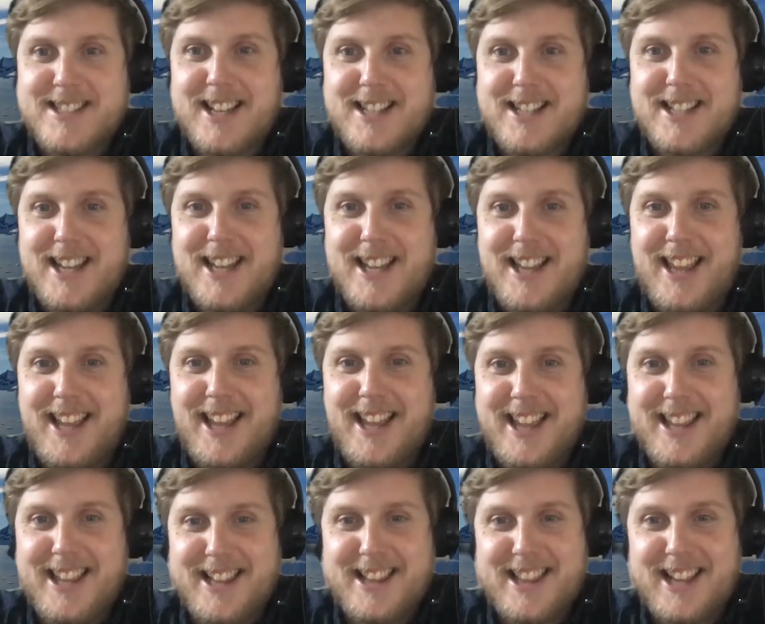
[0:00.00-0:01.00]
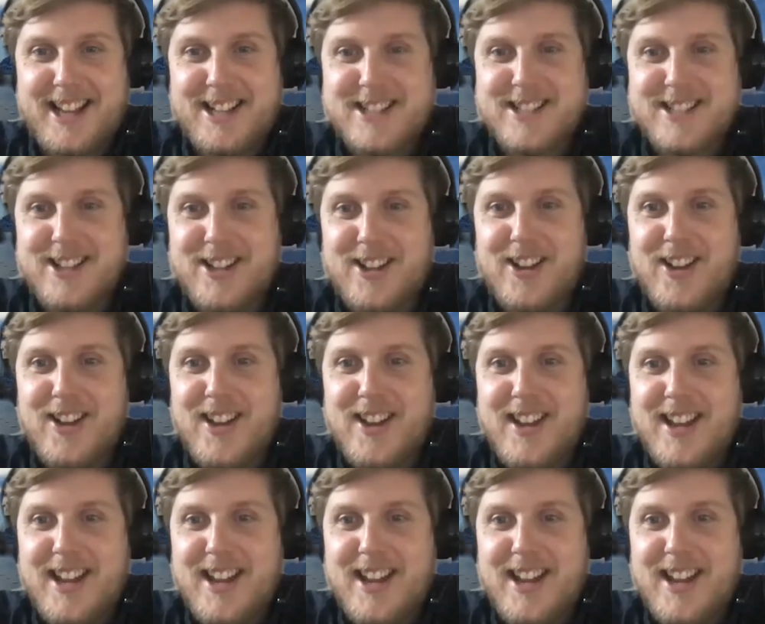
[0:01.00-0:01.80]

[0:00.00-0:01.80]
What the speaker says: Thanks a lot.